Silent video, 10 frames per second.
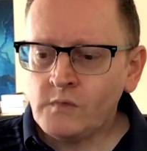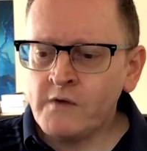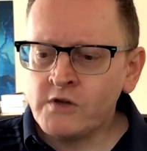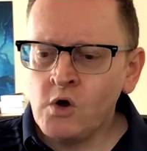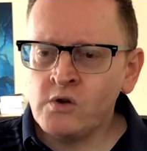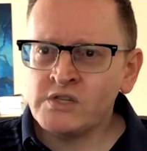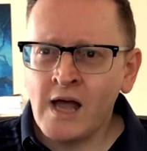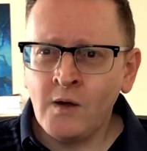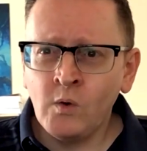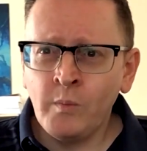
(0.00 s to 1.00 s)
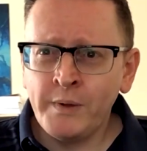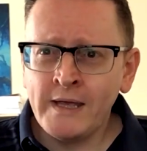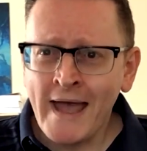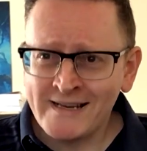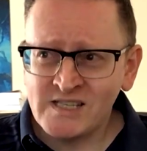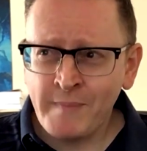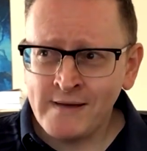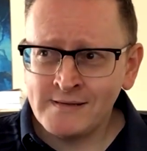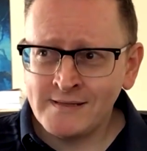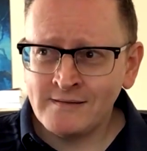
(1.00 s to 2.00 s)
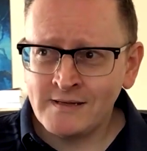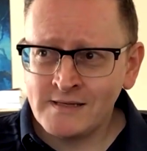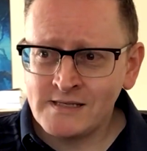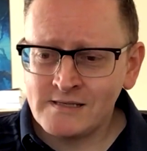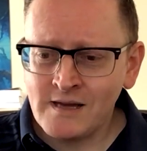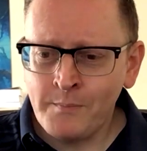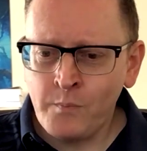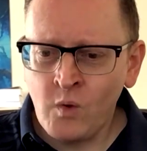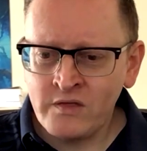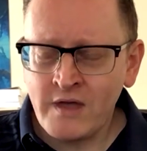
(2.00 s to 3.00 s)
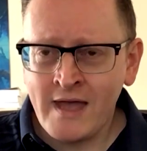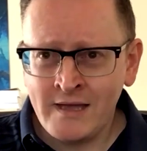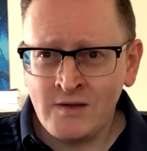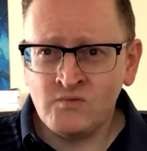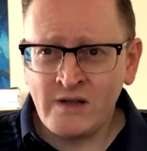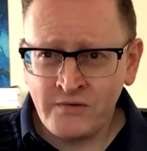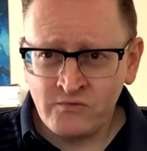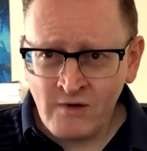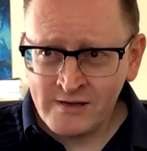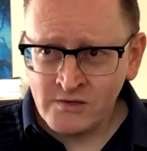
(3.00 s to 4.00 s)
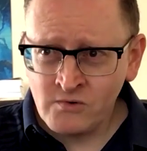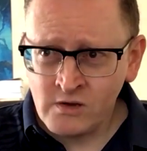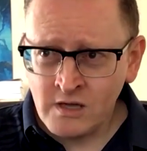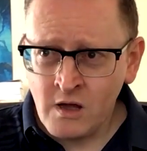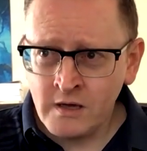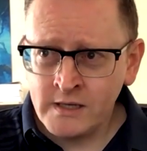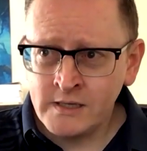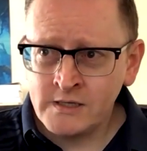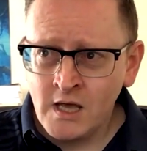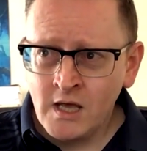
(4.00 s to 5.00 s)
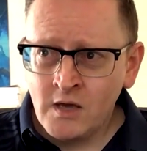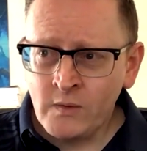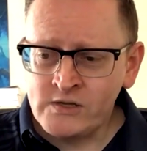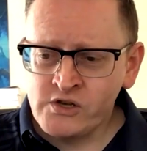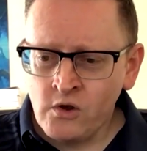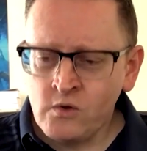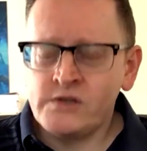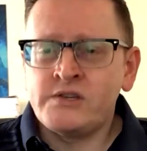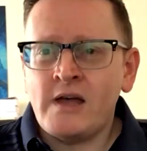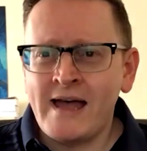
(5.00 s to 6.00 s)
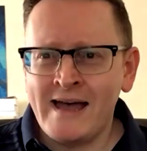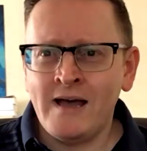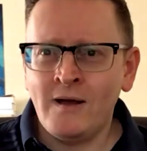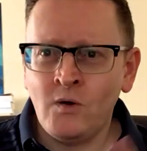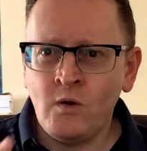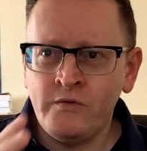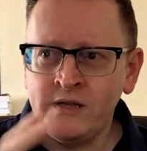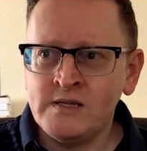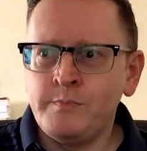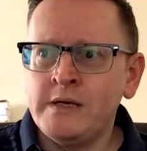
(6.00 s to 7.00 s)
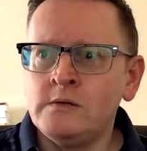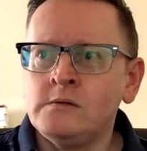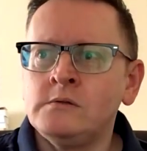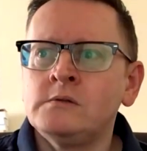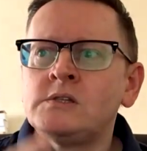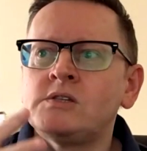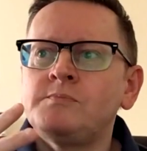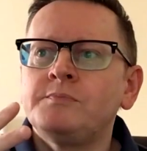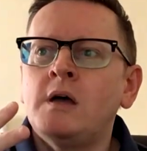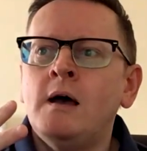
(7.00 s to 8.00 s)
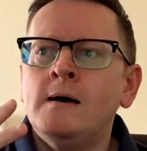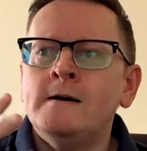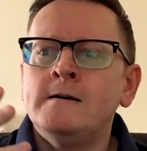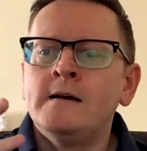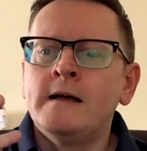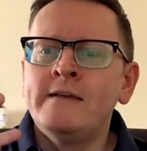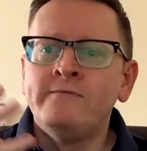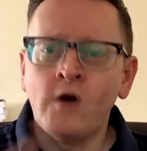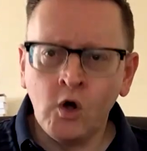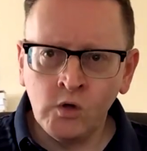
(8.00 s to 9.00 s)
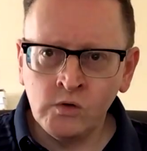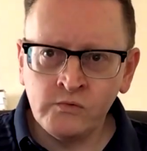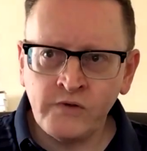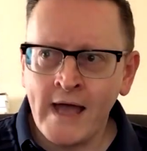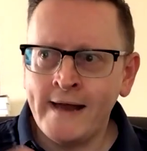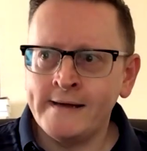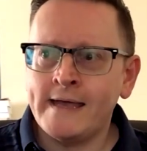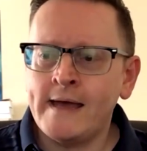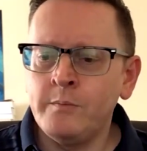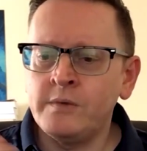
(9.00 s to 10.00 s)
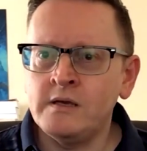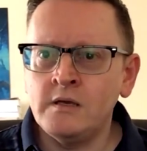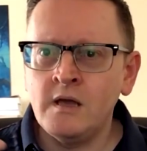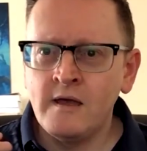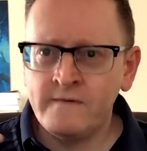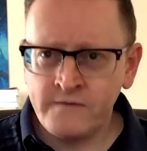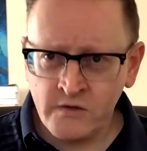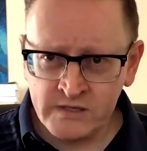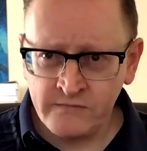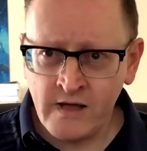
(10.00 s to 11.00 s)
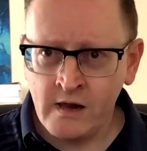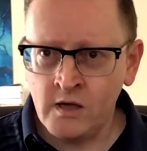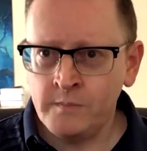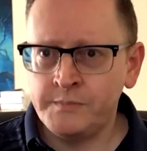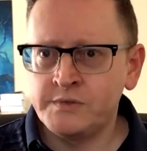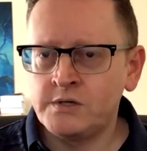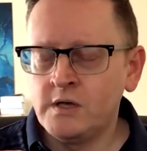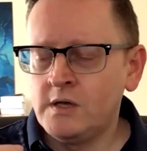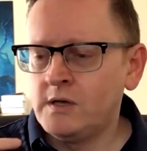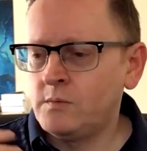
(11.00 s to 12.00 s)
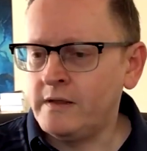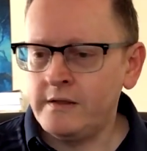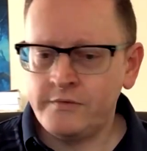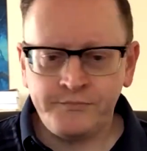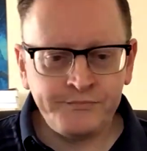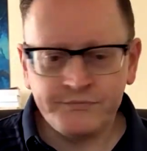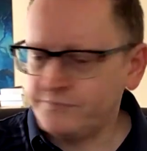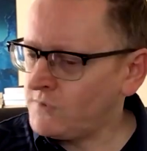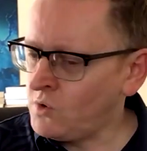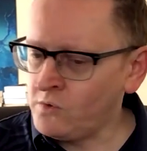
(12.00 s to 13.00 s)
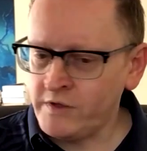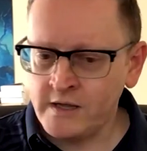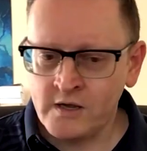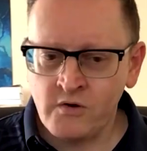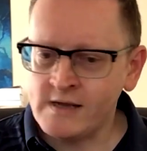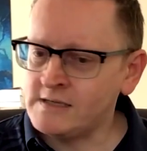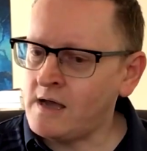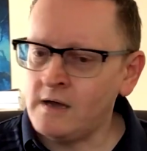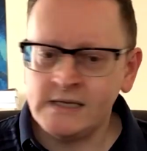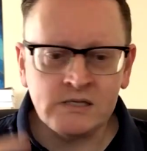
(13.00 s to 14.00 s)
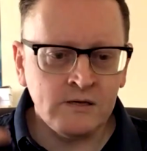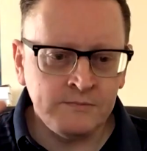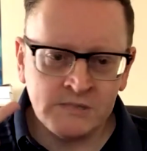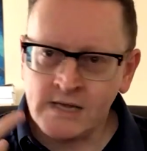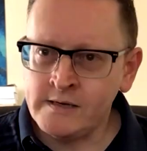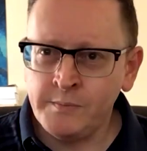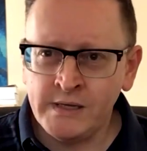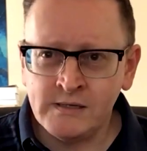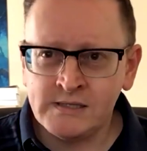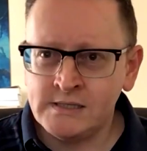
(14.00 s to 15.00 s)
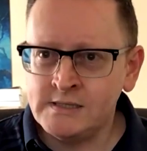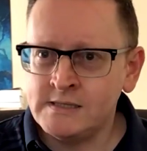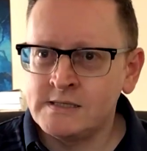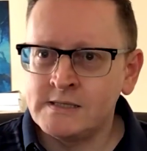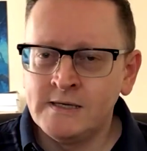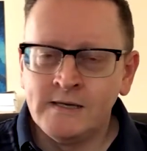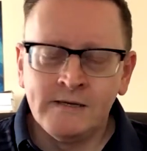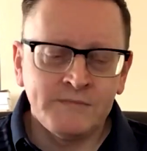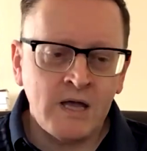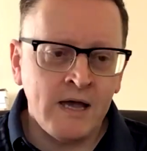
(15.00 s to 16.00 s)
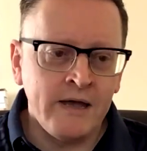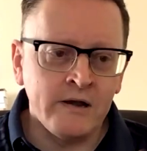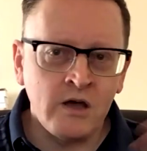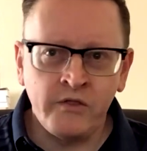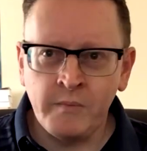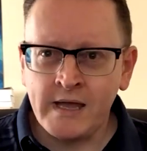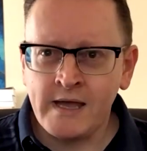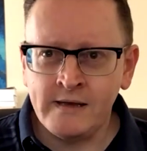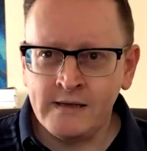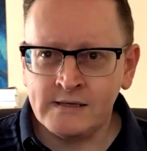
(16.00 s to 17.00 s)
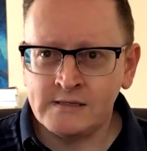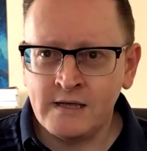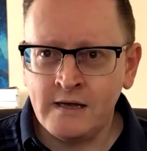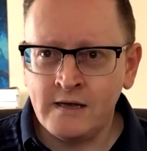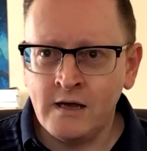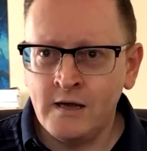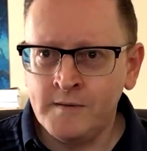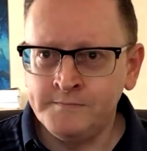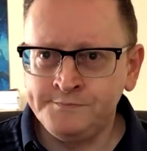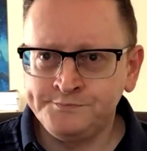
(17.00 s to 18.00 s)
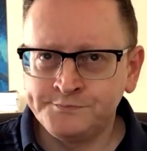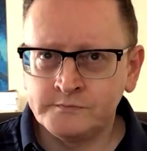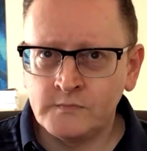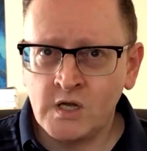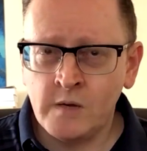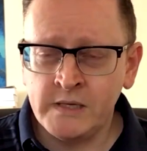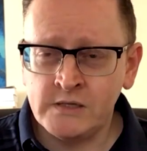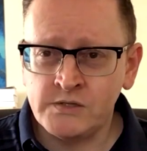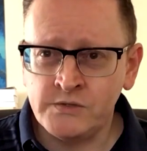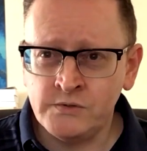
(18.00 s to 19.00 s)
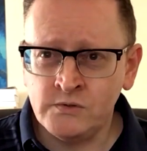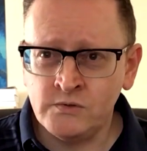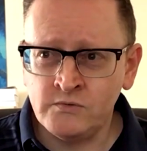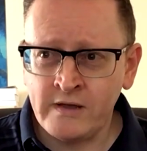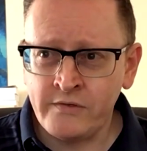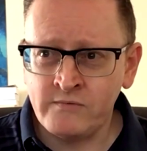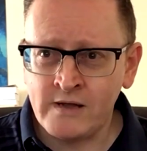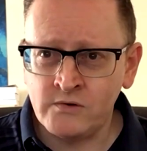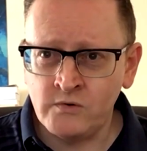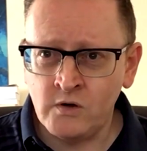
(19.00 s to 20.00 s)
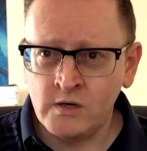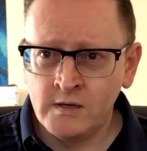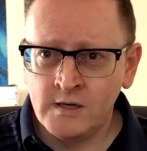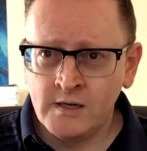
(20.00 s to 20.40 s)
Of course, I will be expanding this with a Wrath of Ragnarok guide, which looks at how these builds evolve and can be further developed with all the crazy items and abilities and other mechanics that come into Wrath of Ragnarok.